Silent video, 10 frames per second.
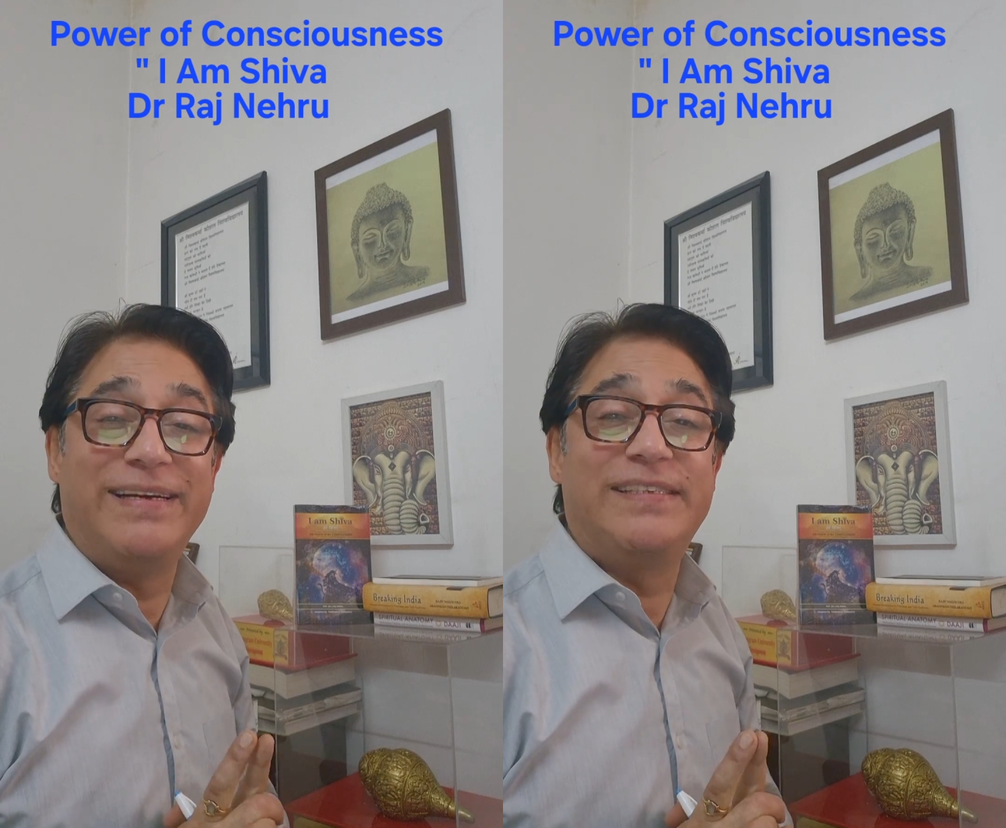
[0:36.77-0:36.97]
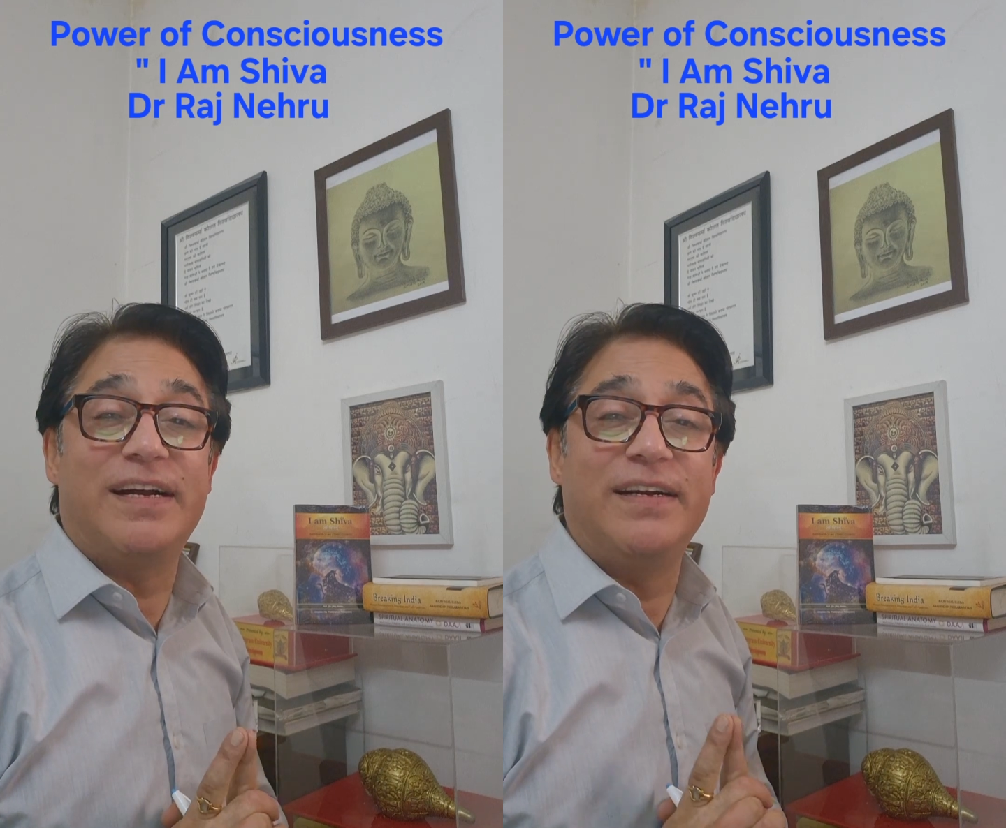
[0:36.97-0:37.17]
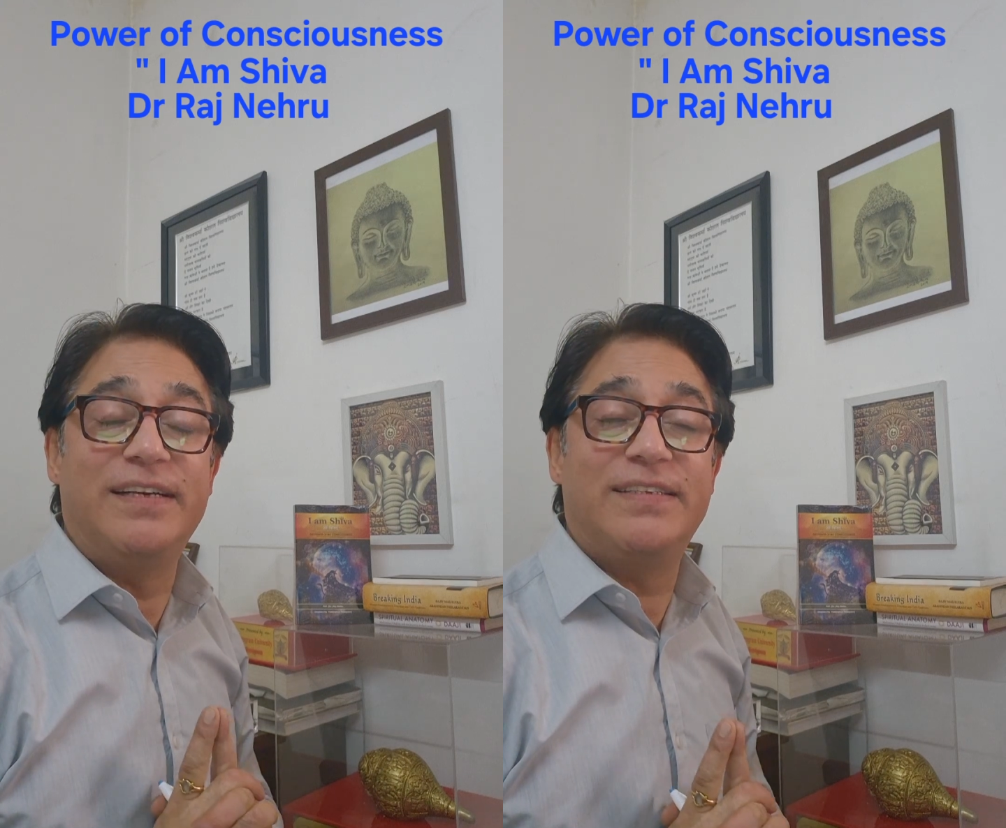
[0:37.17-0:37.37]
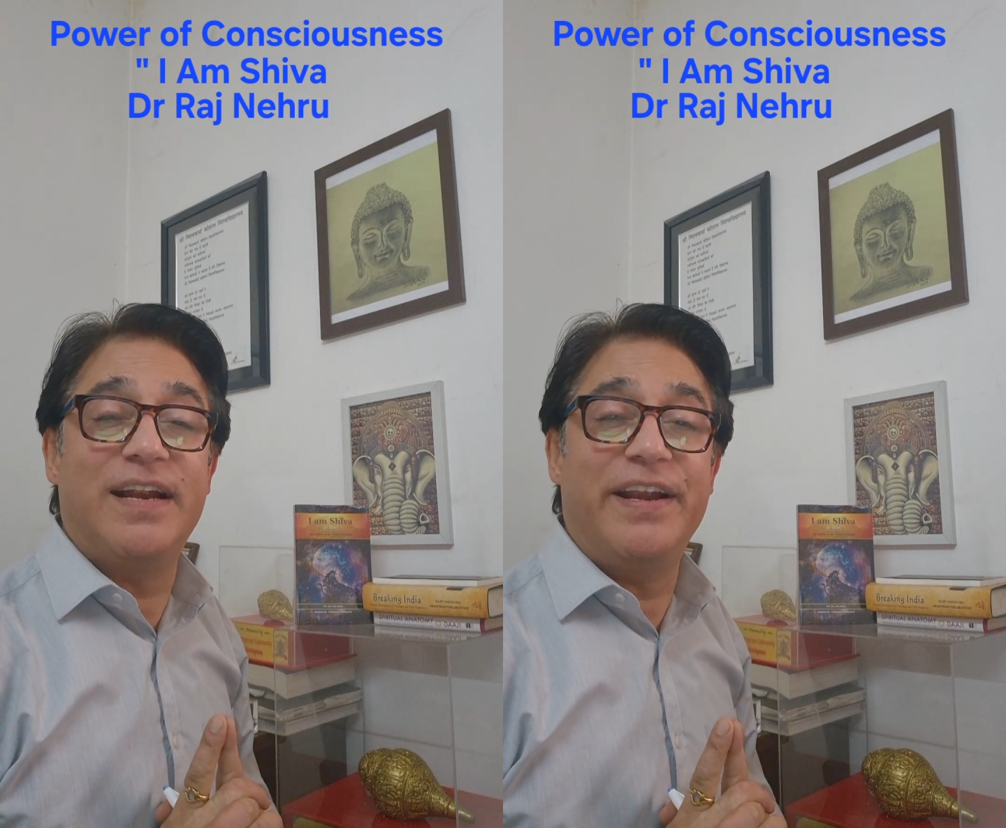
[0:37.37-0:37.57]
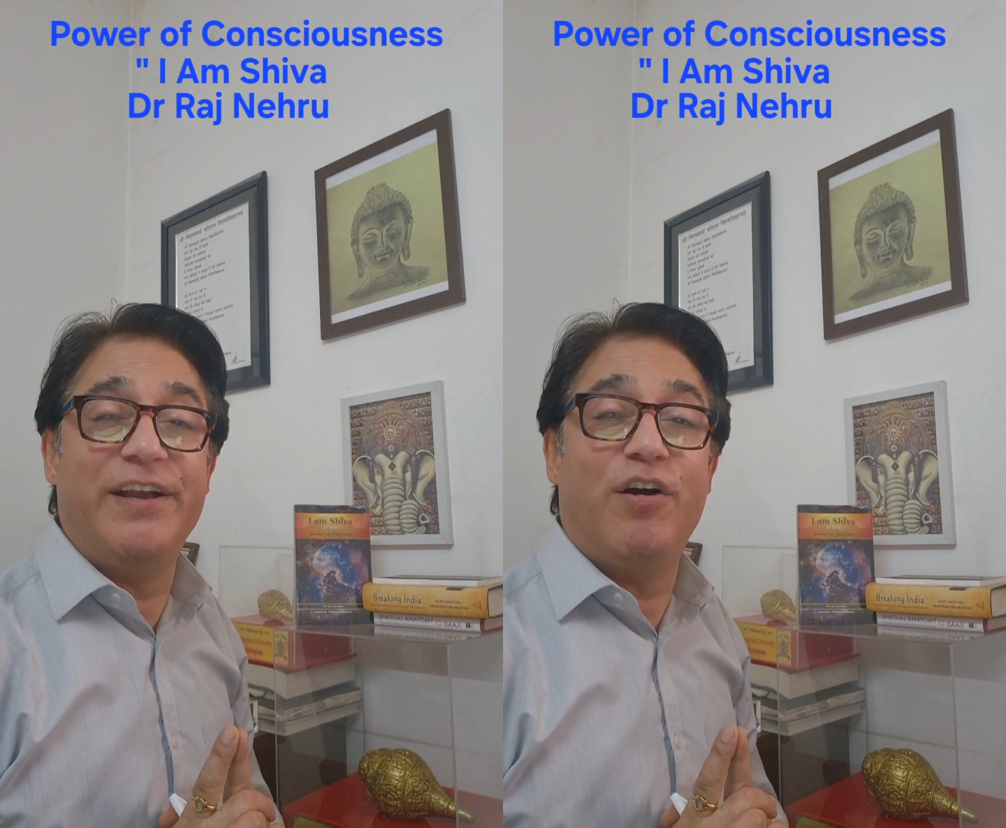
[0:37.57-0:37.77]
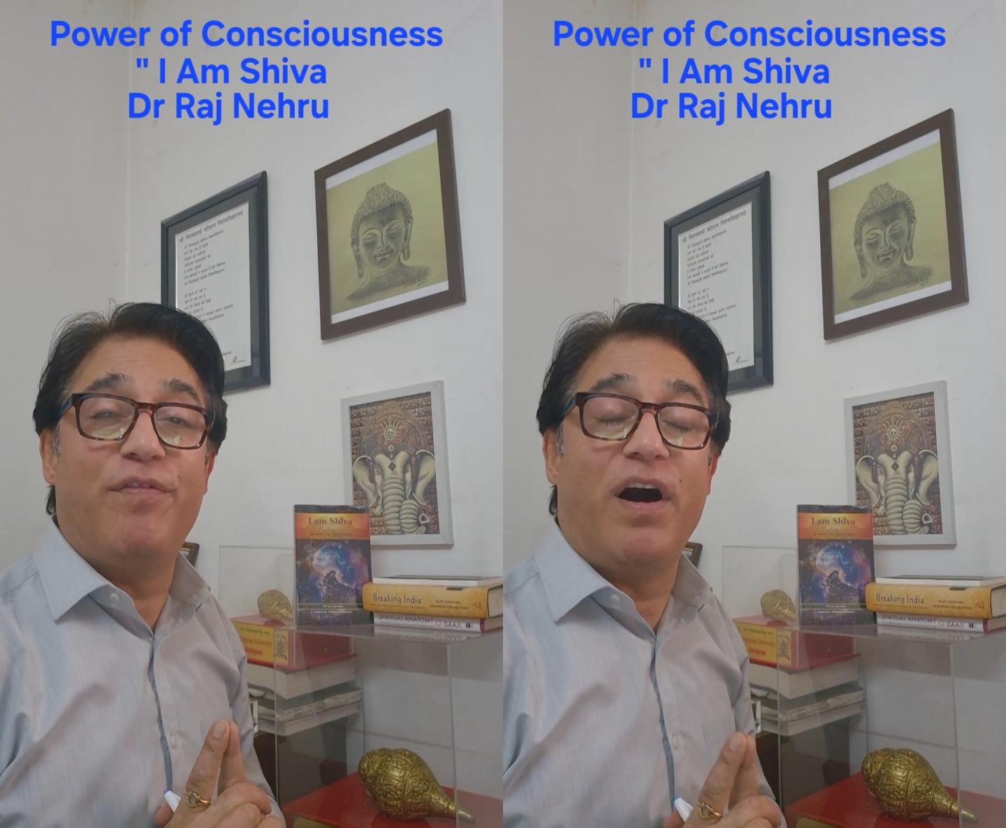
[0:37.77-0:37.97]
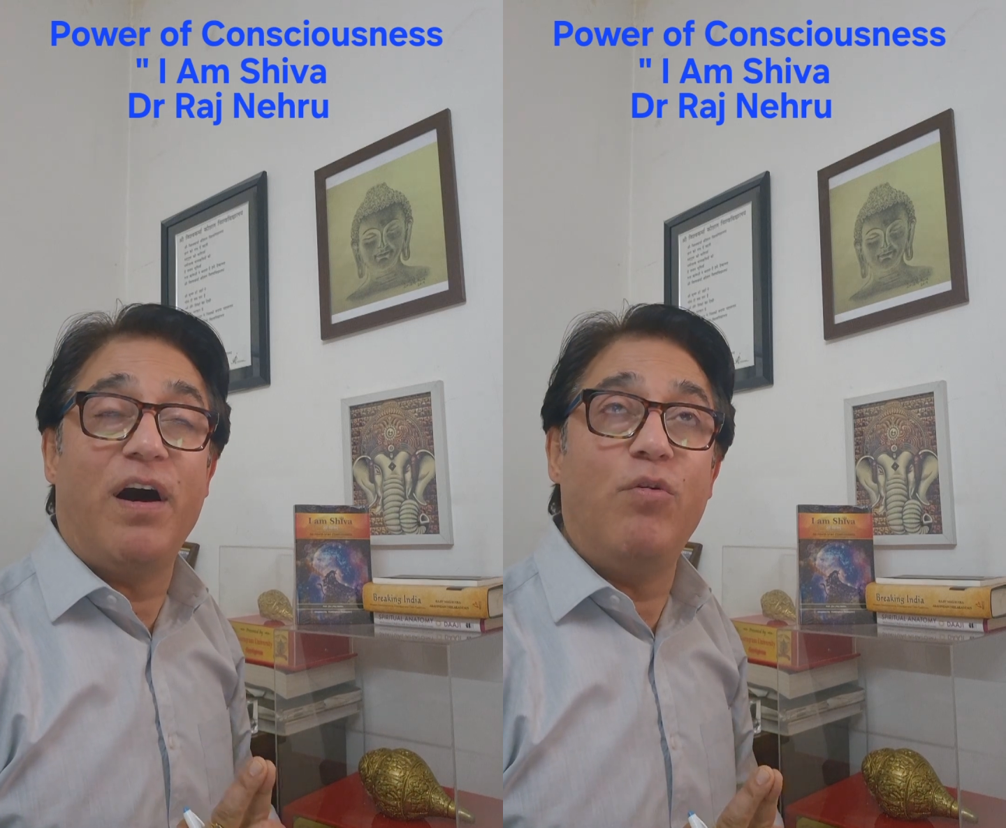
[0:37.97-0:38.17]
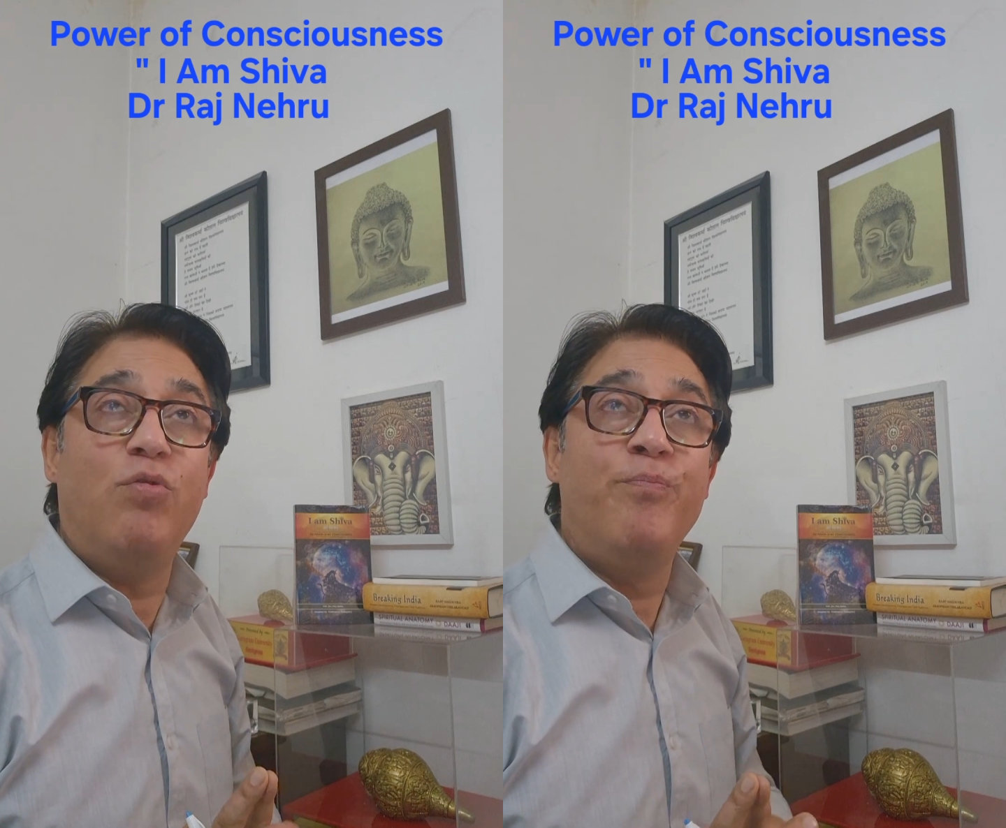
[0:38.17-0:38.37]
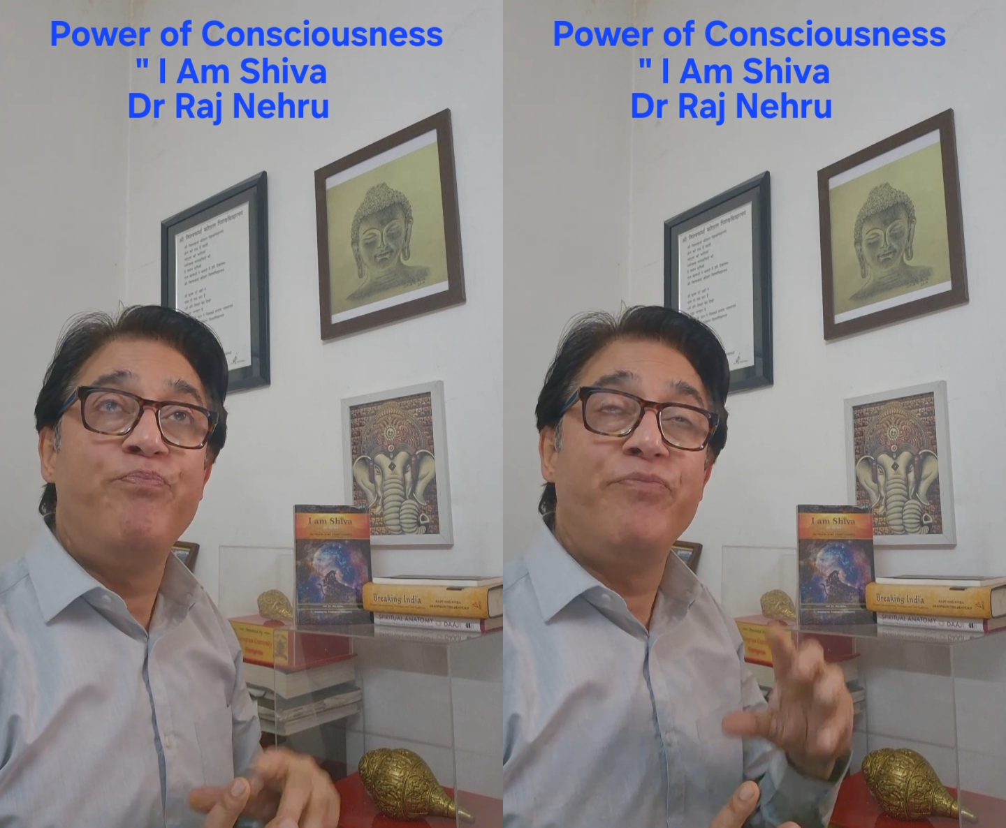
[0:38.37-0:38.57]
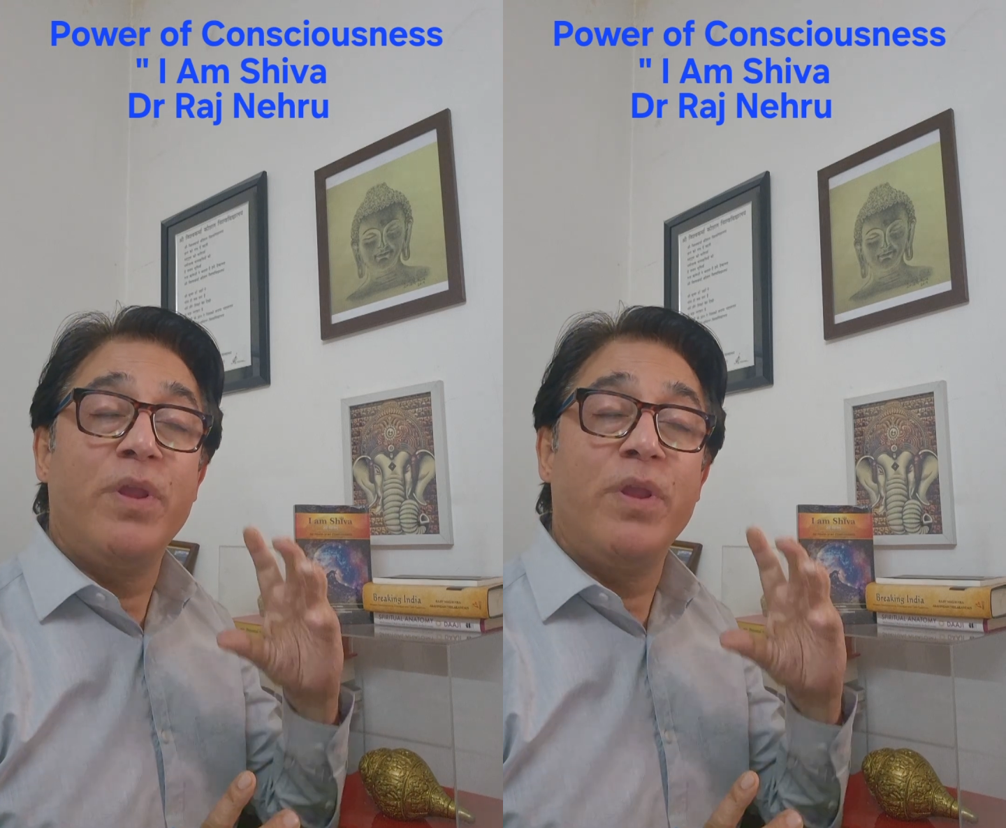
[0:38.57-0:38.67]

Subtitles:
and its understanding of how